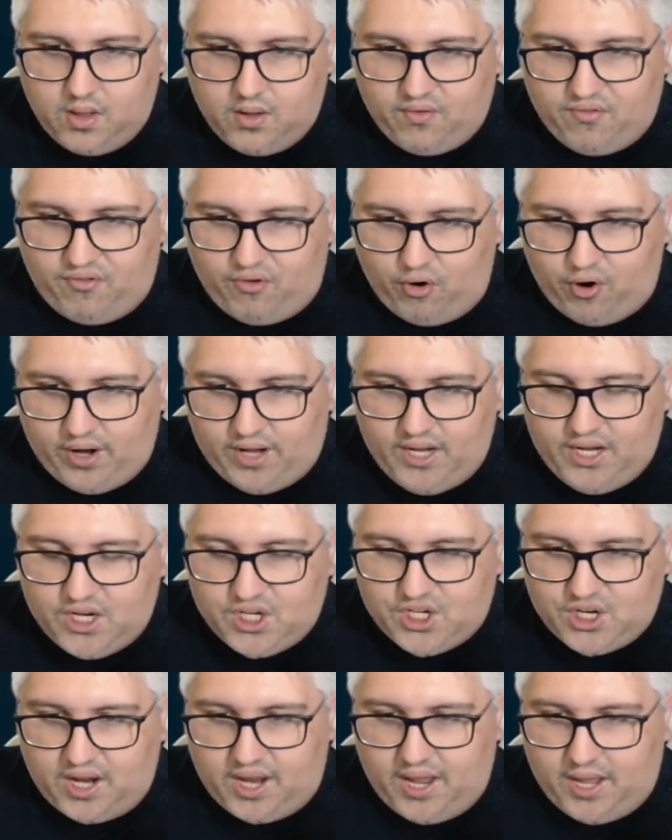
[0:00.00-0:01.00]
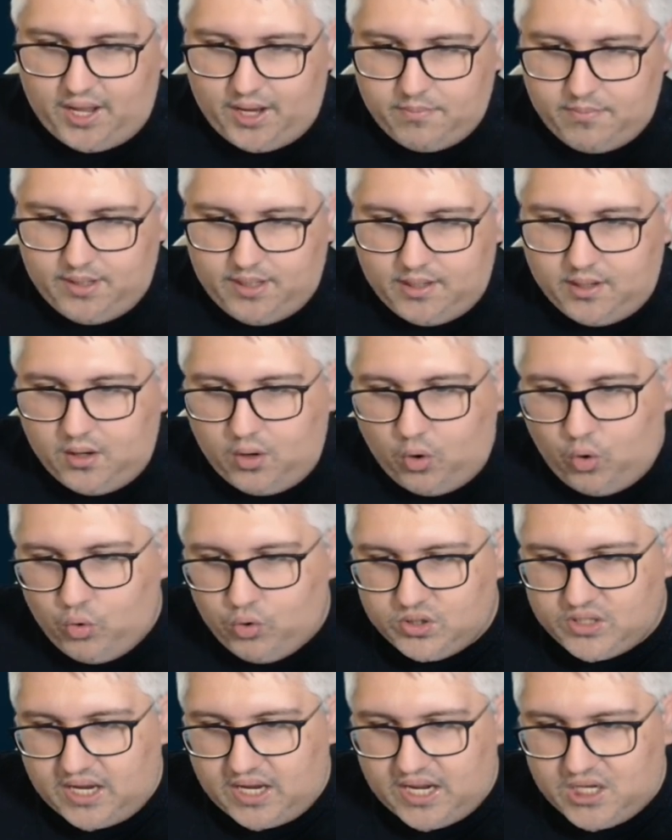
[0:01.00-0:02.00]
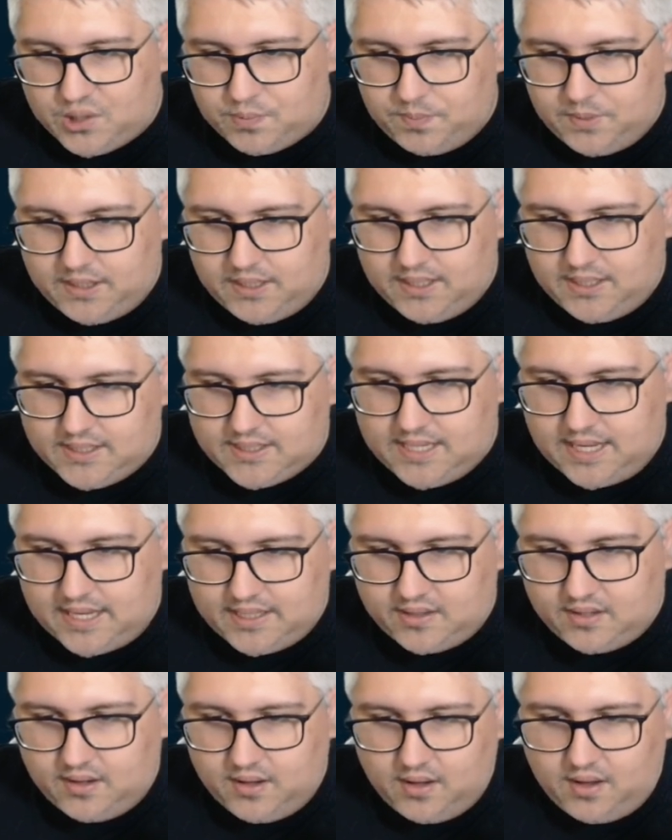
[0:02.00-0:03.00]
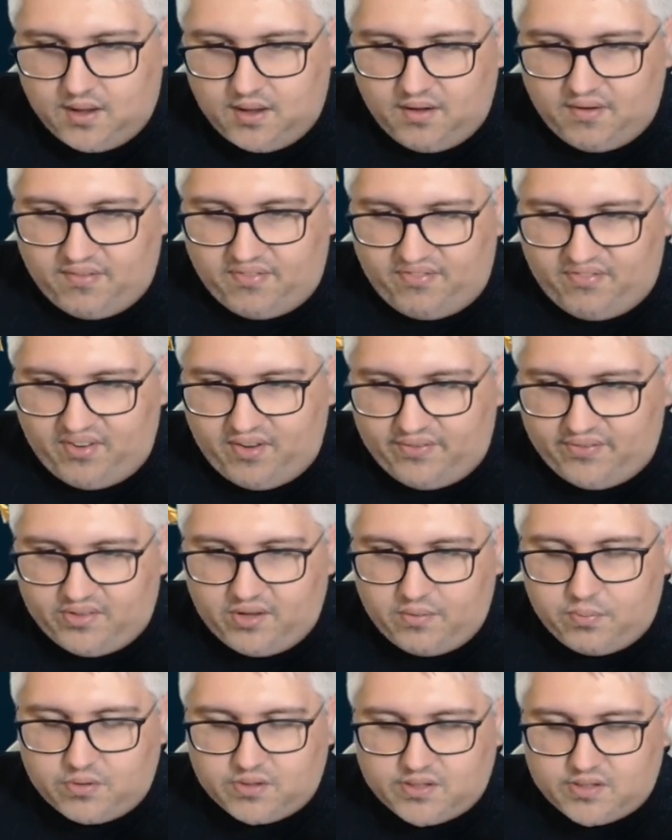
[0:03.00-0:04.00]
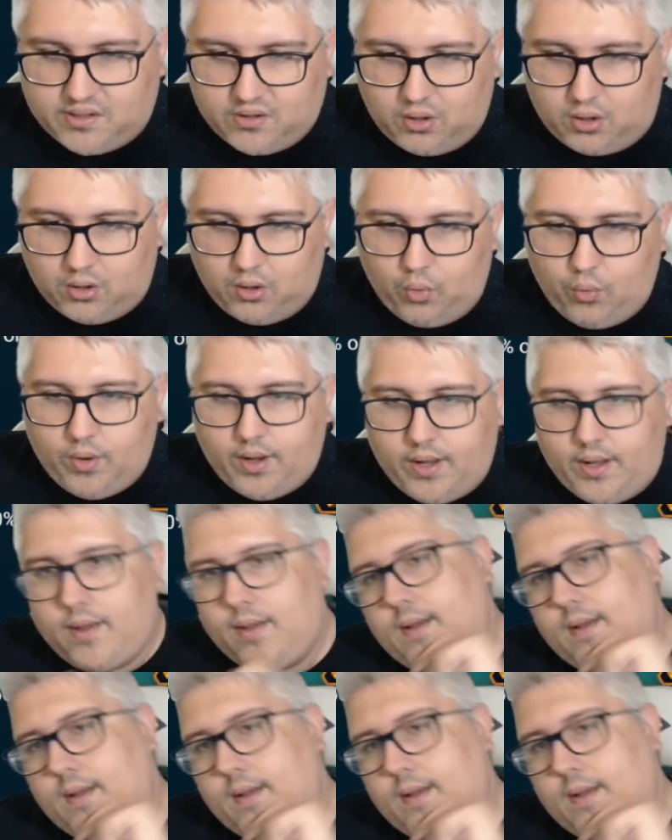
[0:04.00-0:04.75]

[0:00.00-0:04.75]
for each enemy whose HP is at 50% or lower.